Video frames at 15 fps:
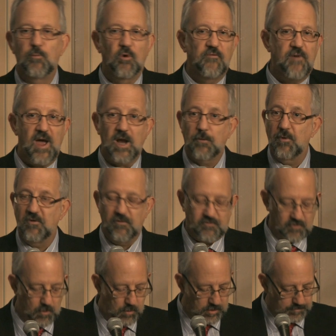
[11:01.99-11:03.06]
more factories, and
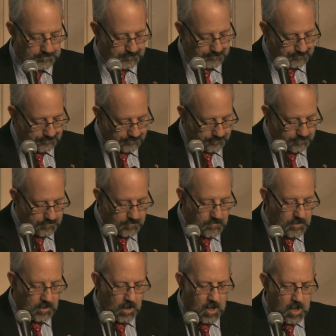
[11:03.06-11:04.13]
so on.
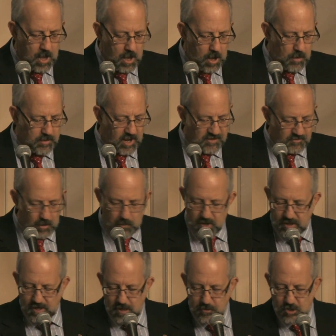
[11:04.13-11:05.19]
Okay, so I
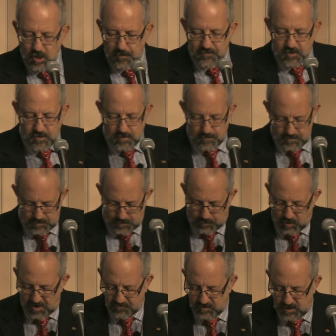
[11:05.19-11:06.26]
want to jump to the
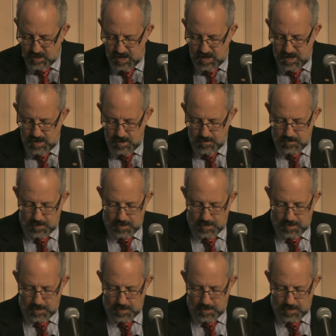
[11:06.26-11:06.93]
present day.